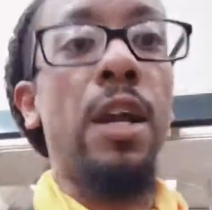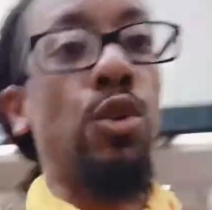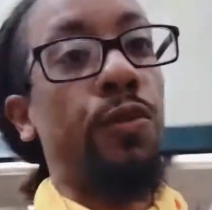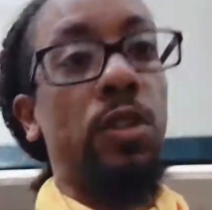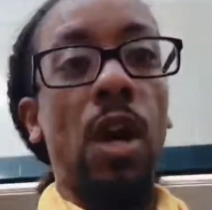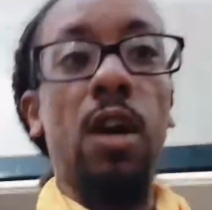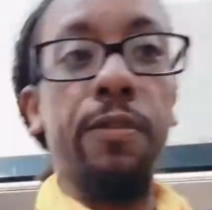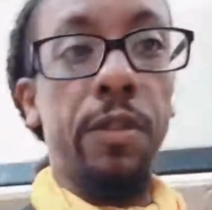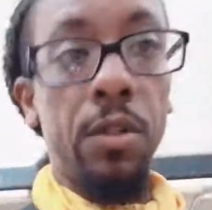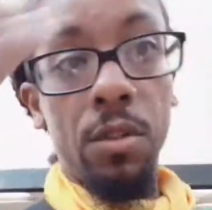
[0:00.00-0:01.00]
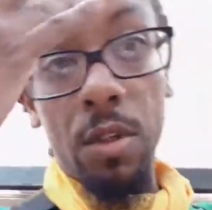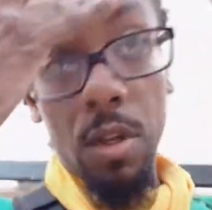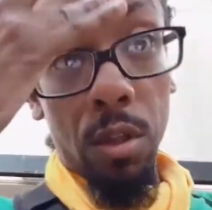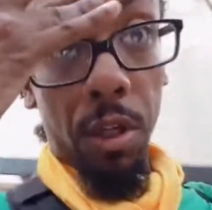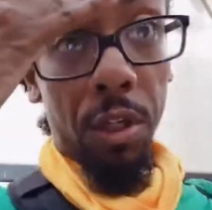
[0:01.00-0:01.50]
I do photography.
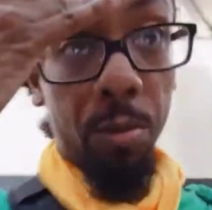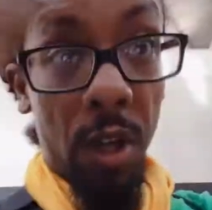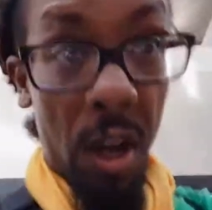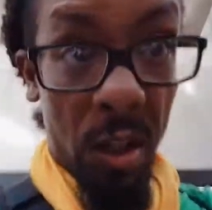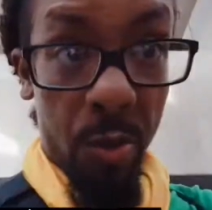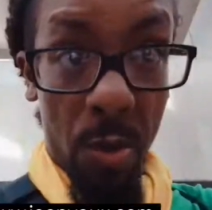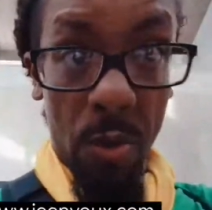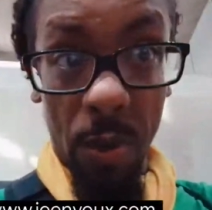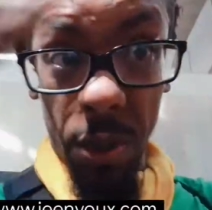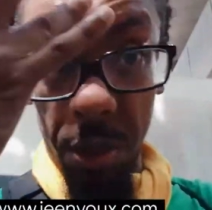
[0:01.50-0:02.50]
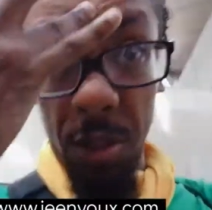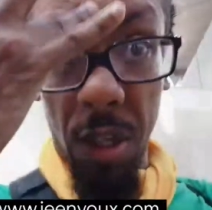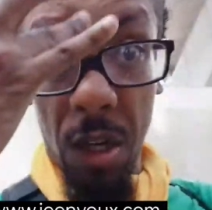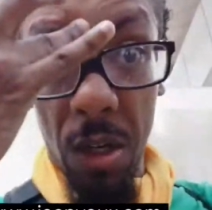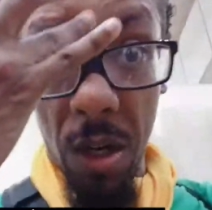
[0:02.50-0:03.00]
Look at this big ass bump on my sh
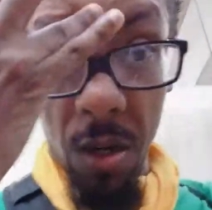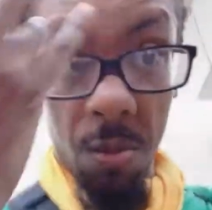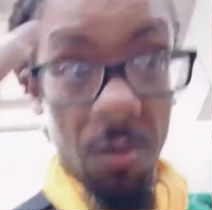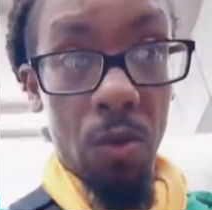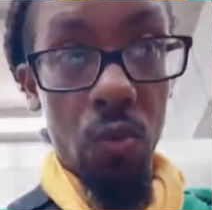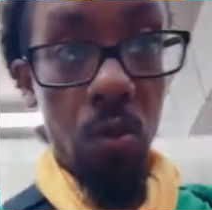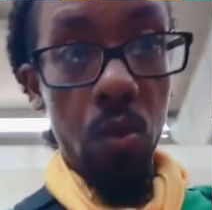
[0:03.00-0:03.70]
yeah, damn.